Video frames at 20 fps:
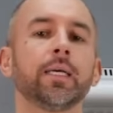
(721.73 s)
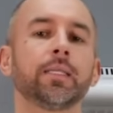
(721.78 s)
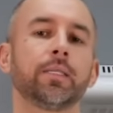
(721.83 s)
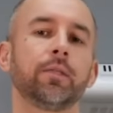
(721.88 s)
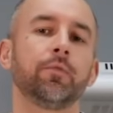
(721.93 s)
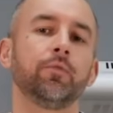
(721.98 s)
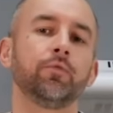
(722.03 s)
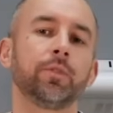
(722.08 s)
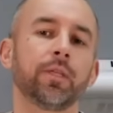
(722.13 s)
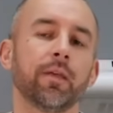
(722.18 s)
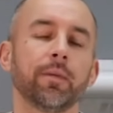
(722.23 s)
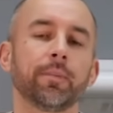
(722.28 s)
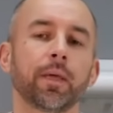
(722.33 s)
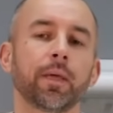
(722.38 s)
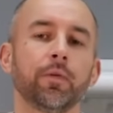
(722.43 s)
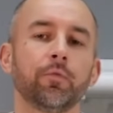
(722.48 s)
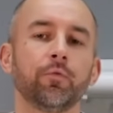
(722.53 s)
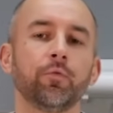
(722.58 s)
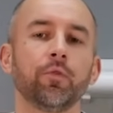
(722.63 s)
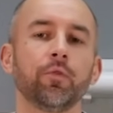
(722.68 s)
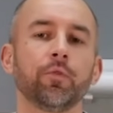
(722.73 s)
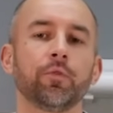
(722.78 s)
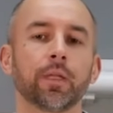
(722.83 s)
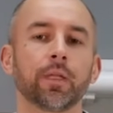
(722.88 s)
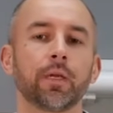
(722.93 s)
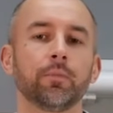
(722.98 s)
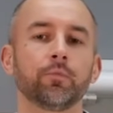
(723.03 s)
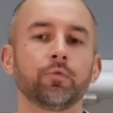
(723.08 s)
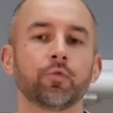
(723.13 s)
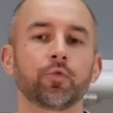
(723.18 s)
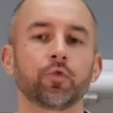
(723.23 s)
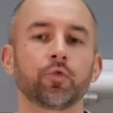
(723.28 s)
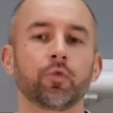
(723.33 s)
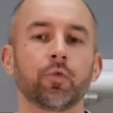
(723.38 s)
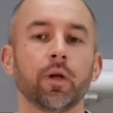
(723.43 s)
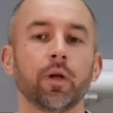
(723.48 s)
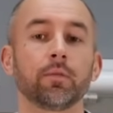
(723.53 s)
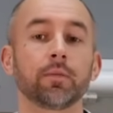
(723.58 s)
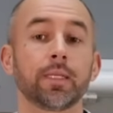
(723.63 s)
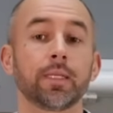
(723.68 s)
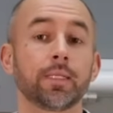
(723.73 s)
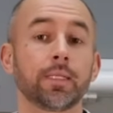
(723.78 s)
to reach its fully set texture